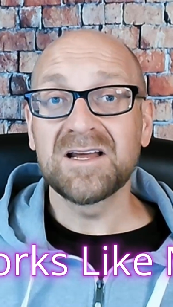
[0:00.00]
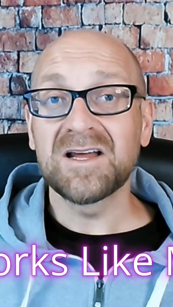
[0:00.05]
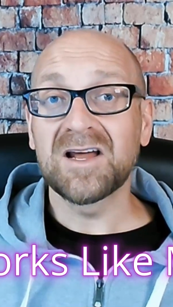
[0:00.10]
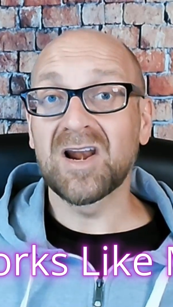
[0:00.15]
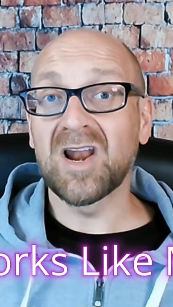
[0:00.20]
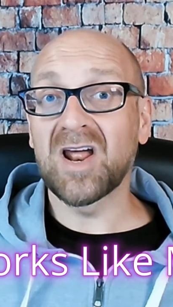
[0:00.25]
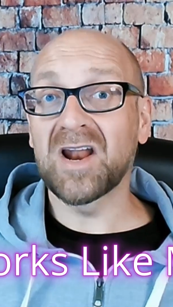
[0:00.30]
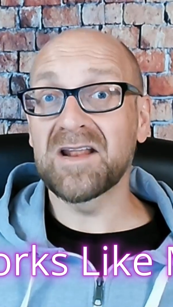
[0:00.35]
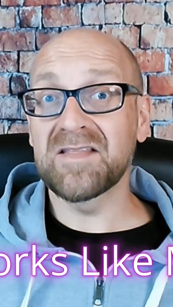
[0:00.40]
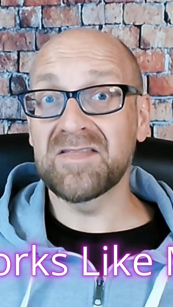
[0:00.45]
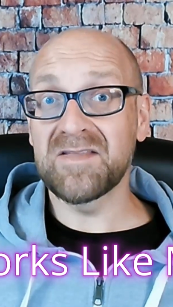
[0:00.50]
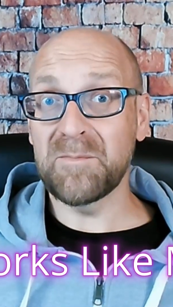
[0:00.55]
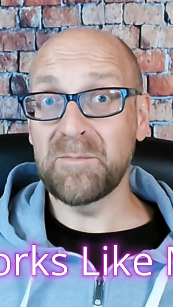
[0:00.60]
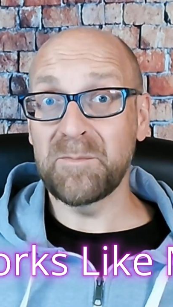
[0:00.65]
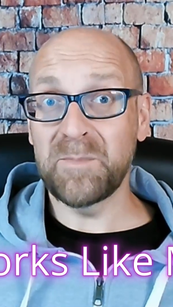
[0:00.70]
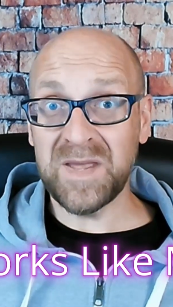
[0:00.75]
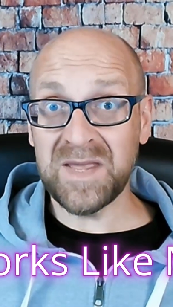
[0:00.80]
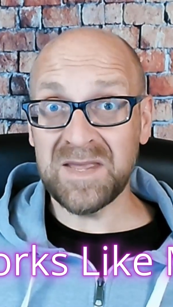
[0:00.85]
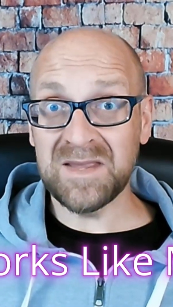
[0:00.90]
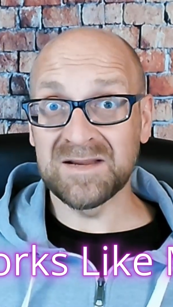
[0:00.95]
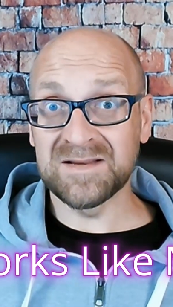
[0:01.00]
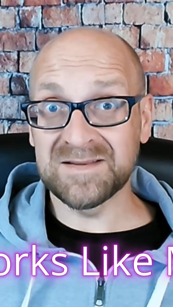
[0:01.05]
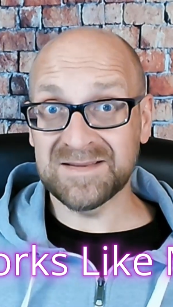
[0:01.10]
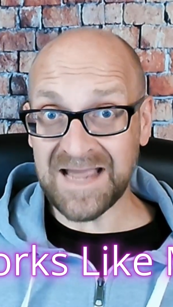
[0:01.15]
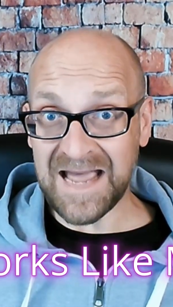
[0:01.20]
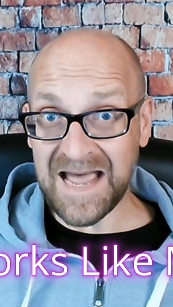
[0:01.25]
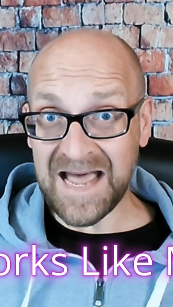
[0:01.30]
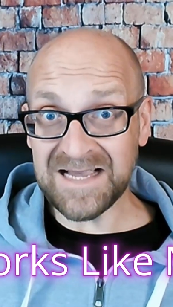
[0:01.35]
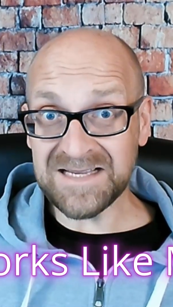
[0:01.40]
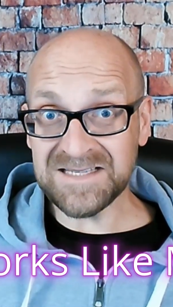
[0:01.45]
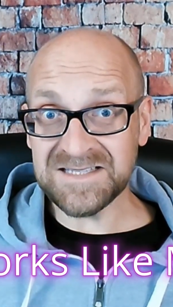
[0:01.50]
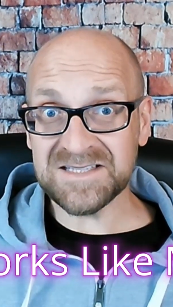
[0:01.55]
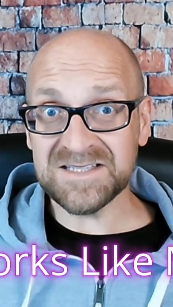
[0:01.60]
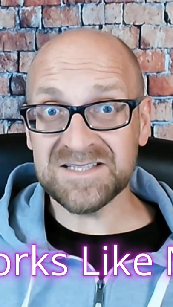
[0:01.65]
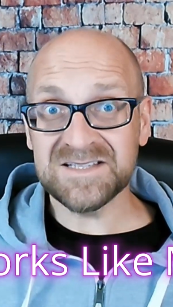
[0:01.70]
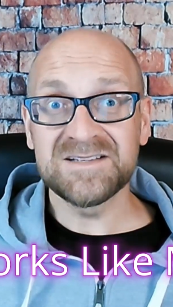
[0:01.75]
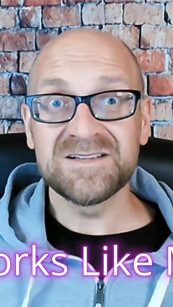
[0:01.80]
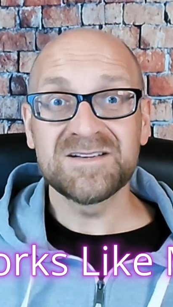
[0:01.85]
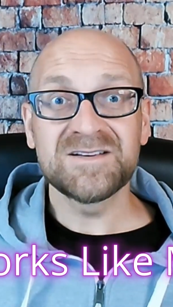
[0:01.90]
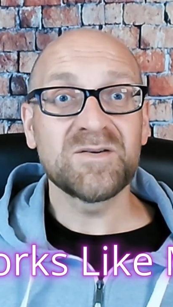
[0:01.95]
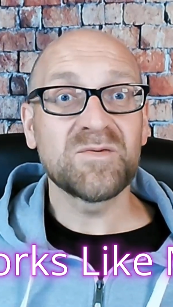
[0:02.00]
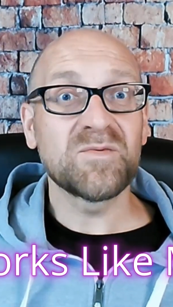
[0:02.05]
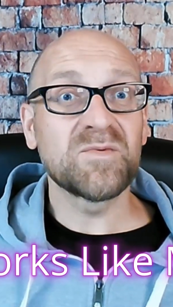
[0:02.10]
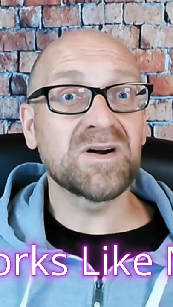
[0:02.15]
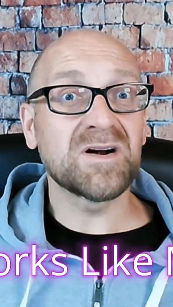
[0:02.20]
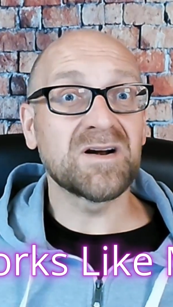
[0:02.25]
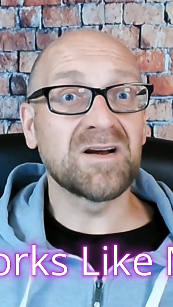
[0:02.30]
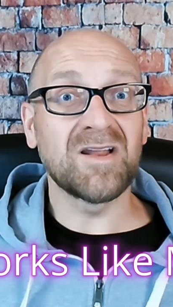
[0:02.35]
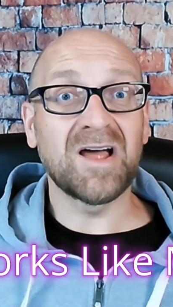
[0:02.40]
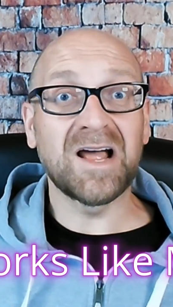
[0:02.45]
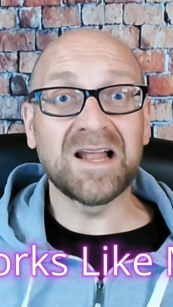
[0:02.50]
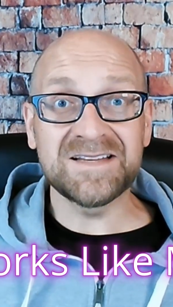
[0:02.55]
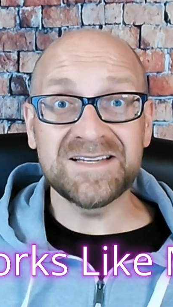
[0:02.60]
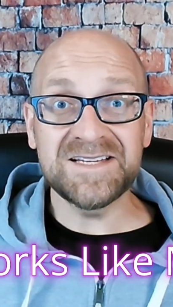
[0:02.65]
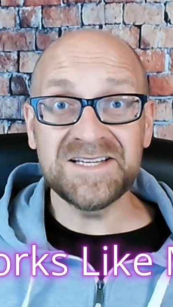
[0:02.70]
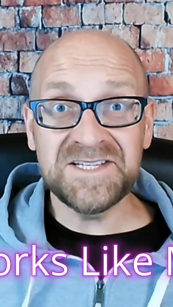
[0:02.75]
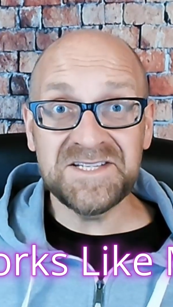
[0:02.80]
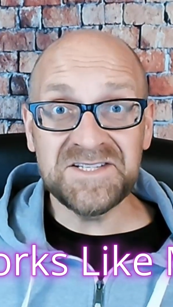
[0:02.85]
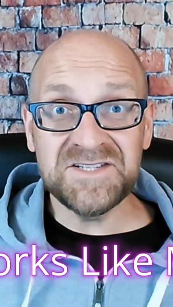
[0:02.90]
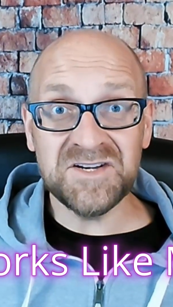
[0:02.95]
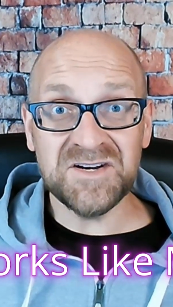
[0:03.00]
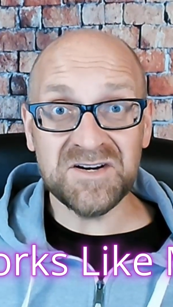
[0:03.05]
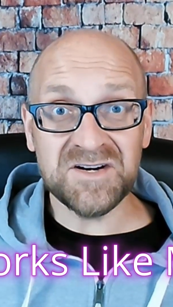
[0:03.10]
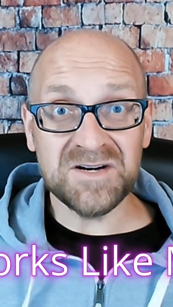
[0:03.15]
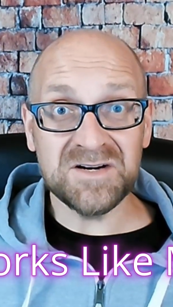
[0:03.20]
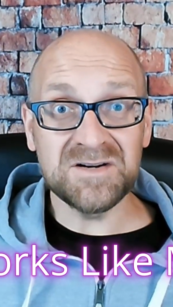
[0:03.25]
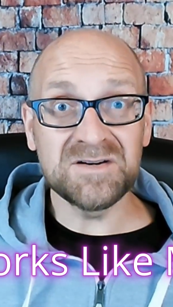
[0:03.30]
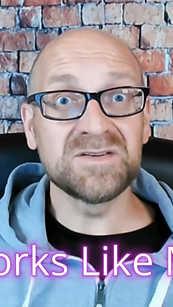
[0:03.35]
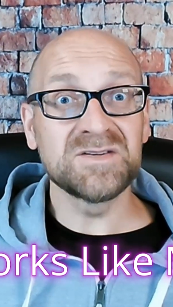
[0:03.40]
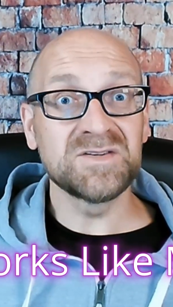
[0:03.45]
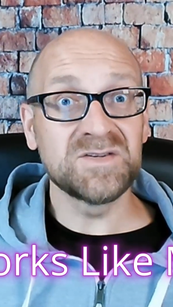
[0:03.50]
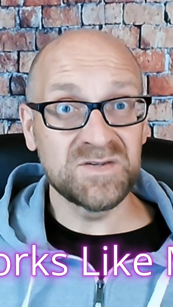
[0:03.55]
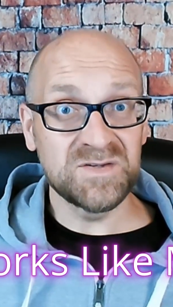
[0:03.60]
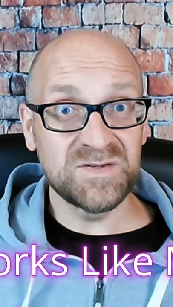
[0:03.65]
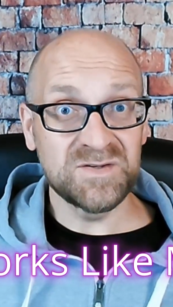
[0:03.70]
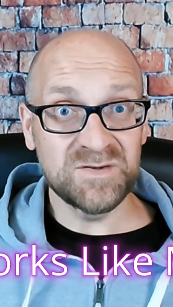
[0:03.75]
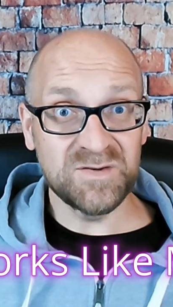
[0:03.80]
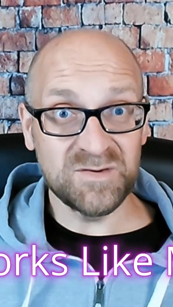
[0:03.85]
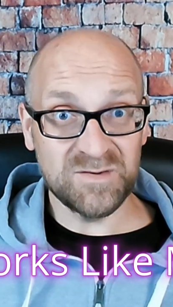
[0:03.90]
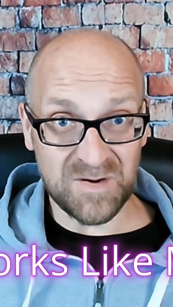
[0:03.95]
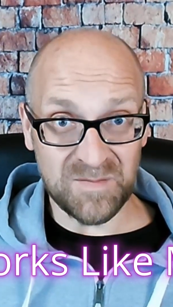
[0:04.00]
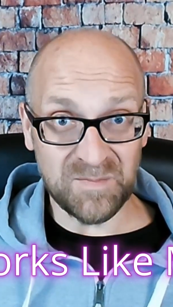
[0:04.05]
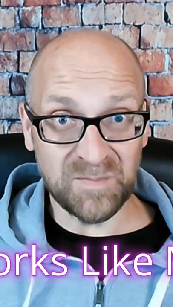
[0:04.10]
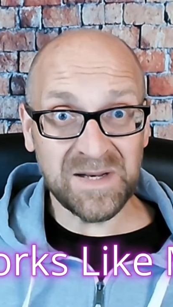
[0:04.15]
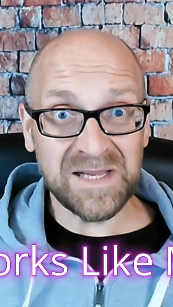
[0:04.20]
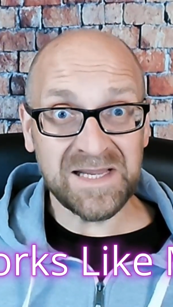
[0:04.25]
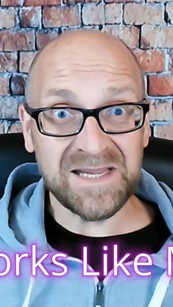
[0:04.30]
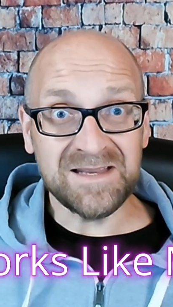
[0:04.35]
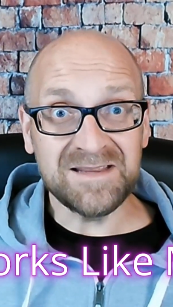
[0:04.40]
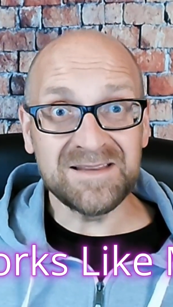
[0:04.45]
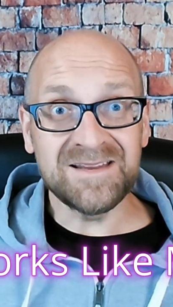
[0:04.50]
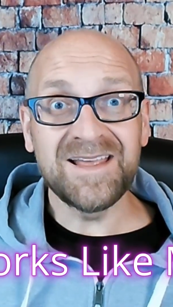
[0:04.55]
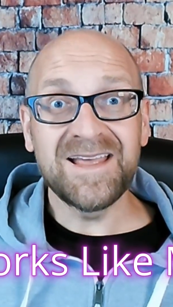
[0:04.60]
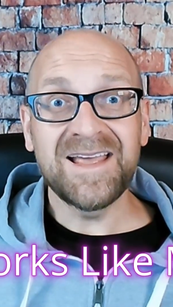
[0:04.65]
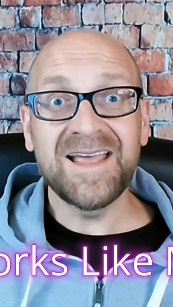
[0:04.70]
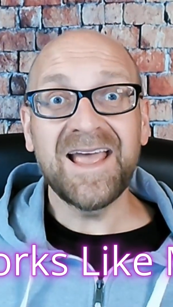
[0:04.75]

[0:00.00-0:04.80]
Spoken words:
A lot of the big tasks were a lot easier to complete,